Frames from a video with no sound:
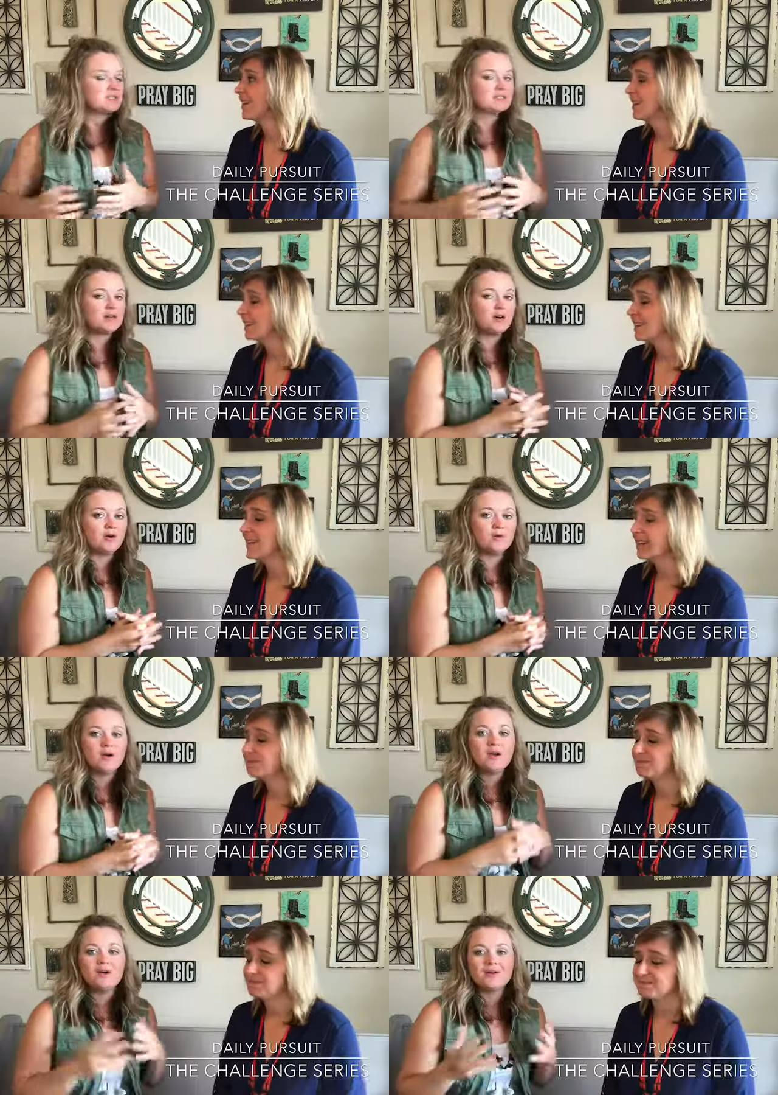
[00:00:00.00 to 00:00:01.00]
Speaker 1: And so, yeah.
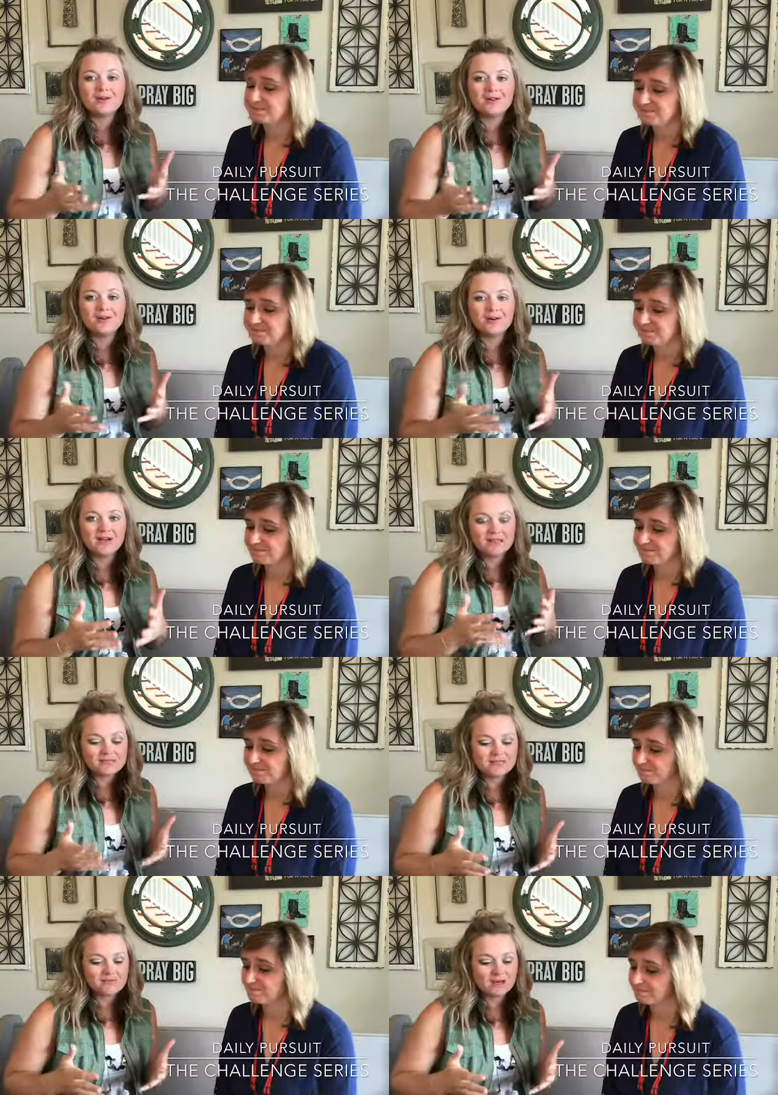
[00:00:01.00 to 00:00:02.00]
you know,
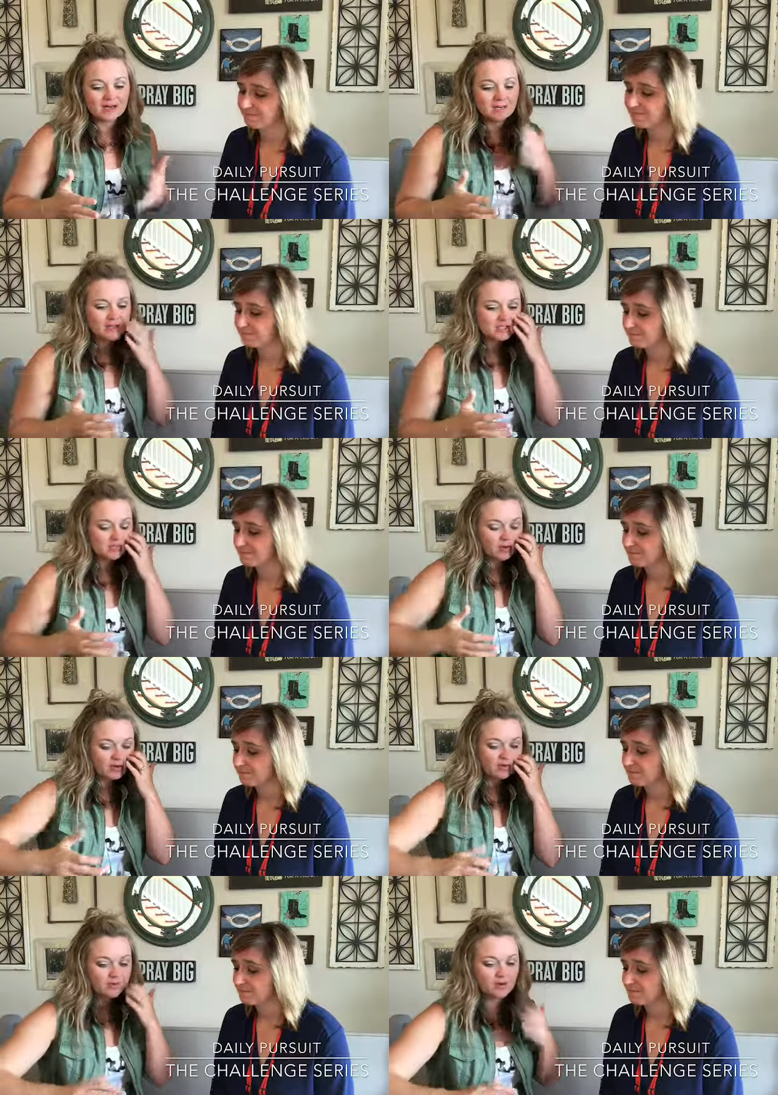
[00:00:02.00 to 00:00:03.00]
it's very much a
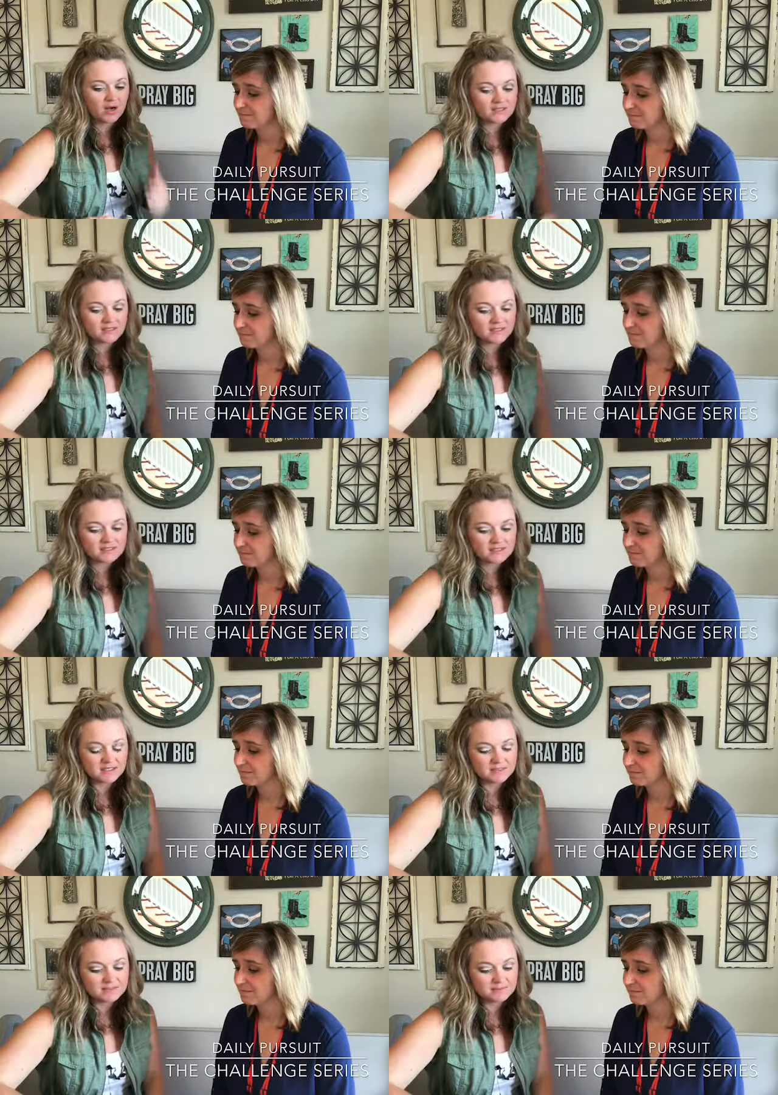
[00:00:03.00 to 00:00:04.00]
part of the process
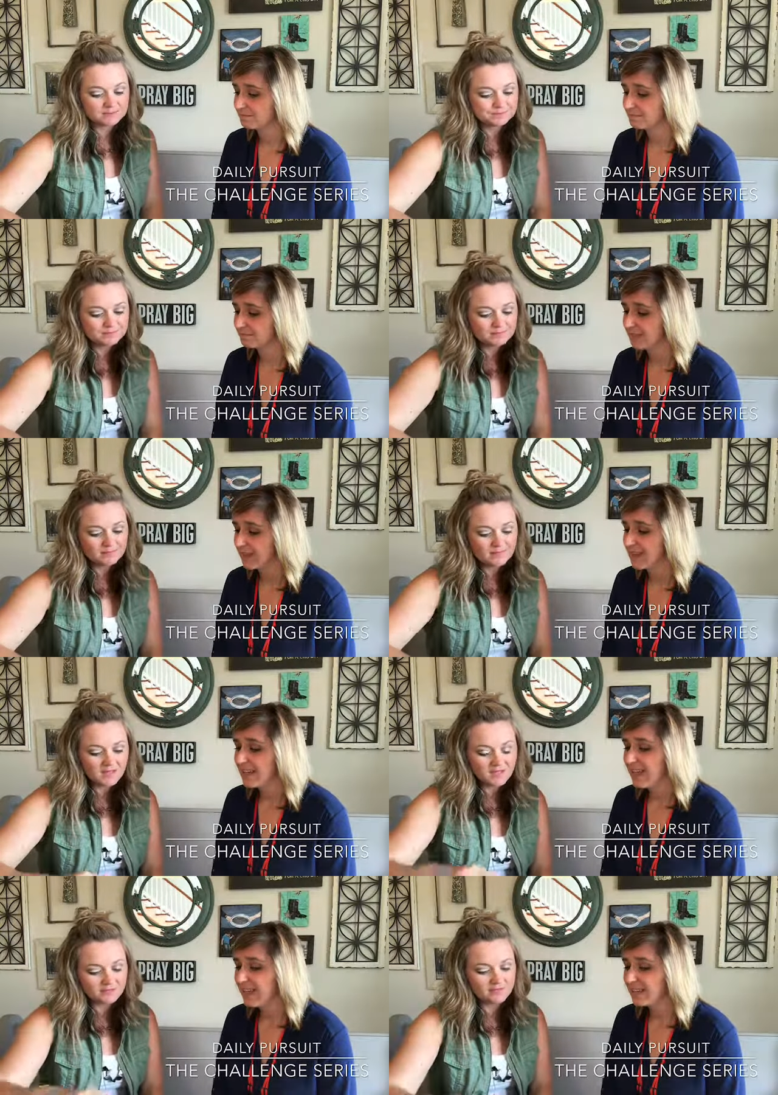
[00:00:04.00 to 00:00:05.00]
Speaker 2: is
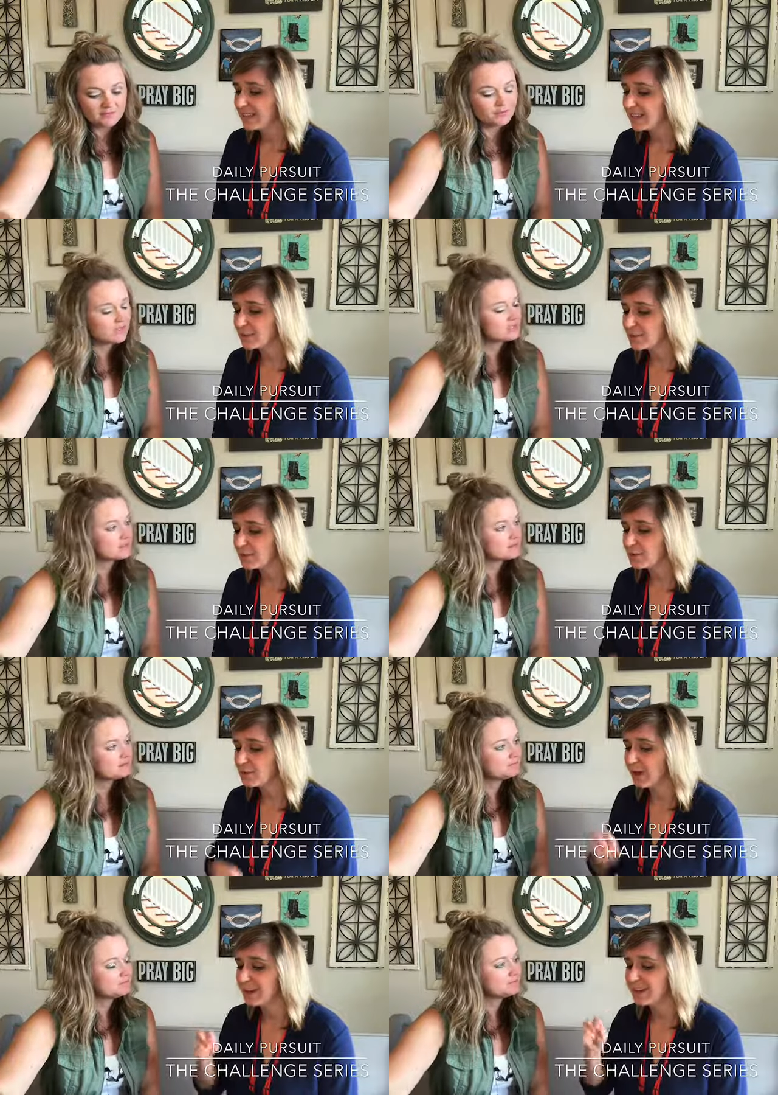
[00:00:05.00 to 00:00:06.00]
that and faithfulness. I think too,
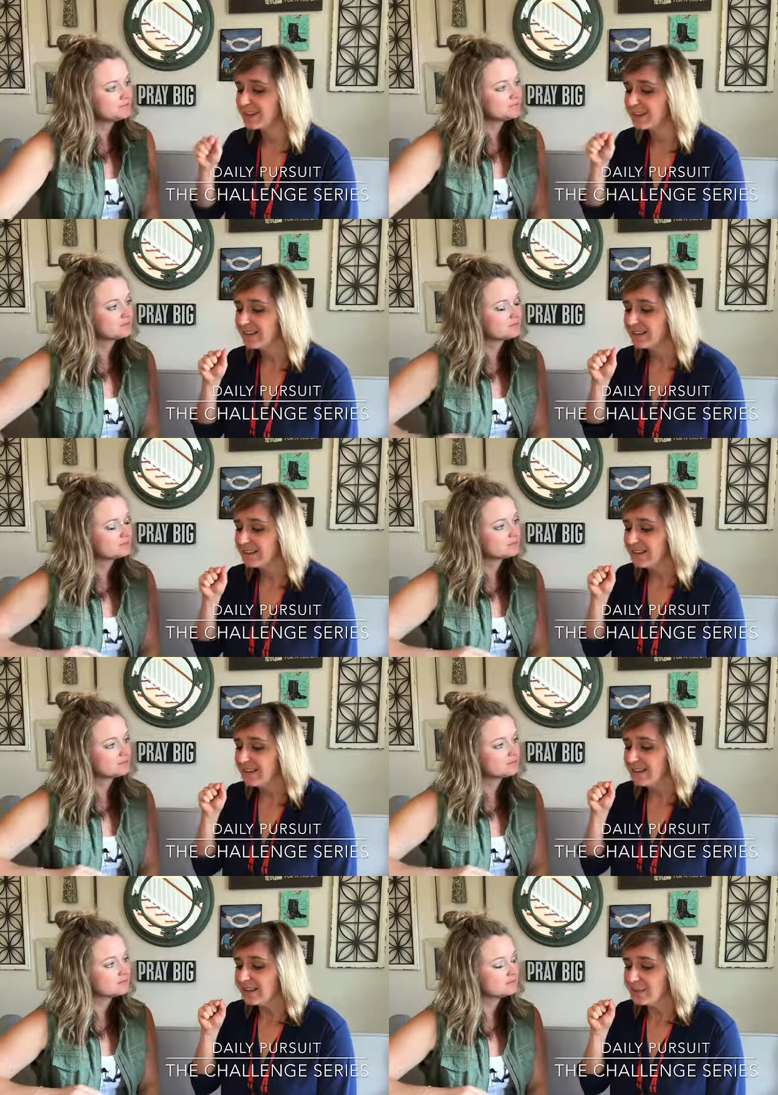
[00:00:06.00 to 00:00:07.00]
like,
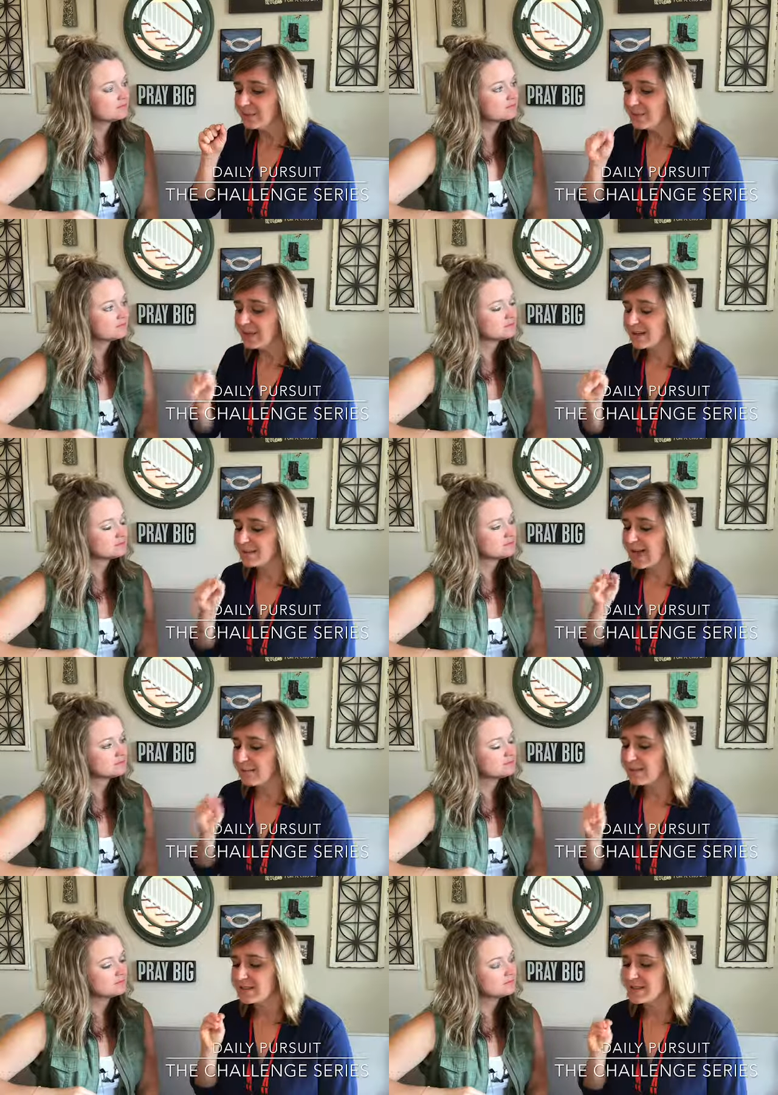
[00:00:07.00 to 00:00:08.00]
because
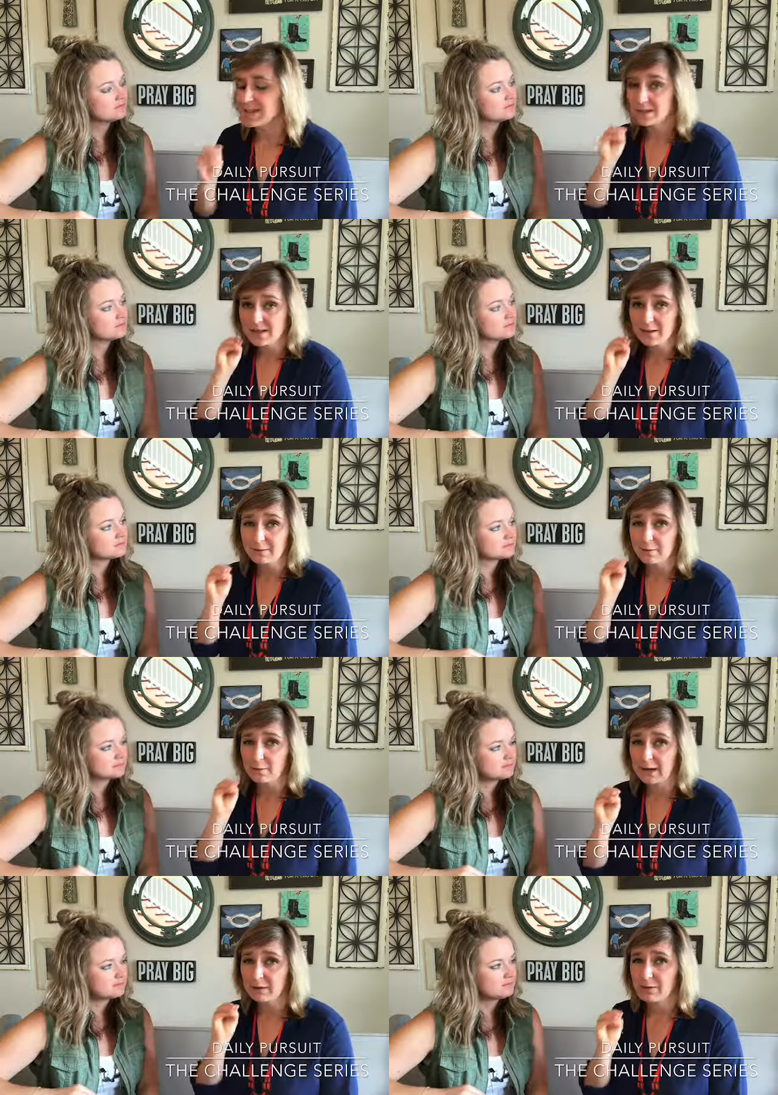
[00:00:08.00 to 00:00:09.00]
I'm in a season of
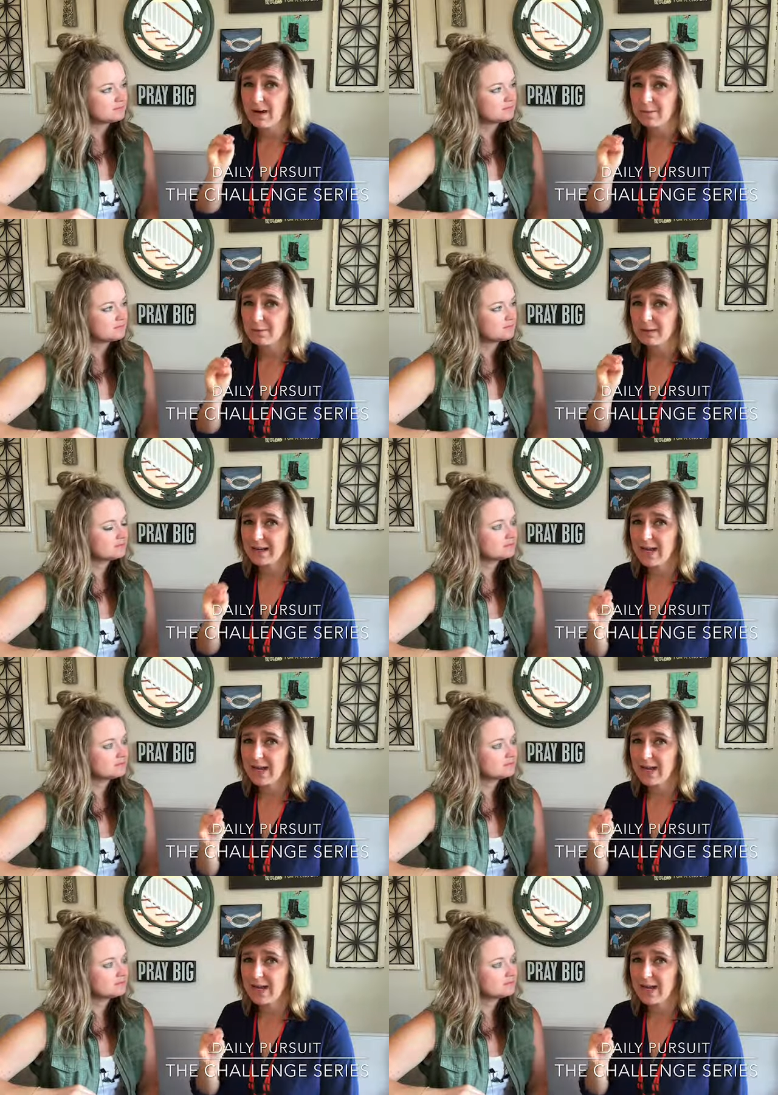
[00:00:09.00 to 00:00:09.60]
great refinement right